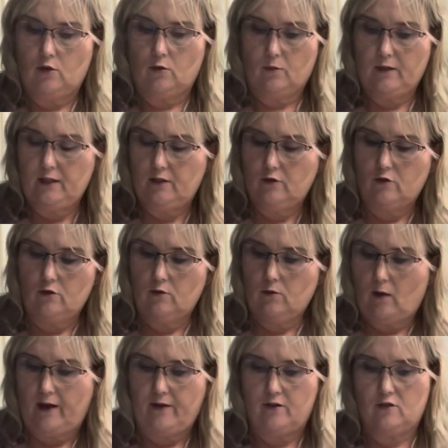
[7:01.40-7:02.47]
render
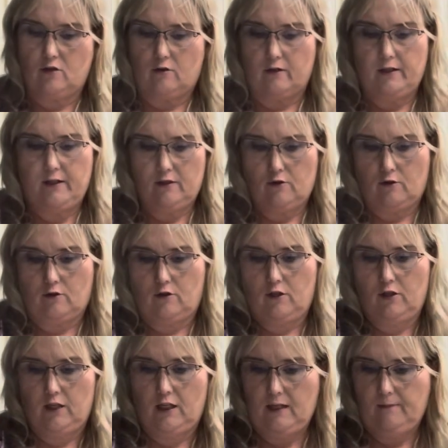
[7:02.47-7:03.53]
while those grits are
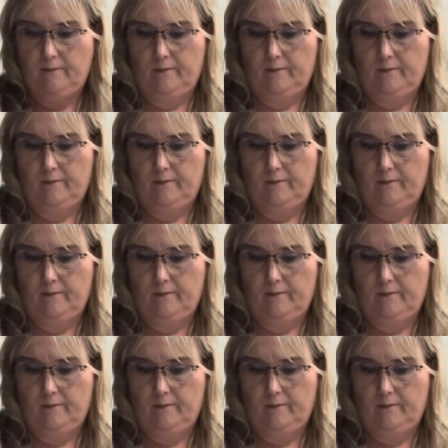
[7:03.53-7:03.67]
cooking.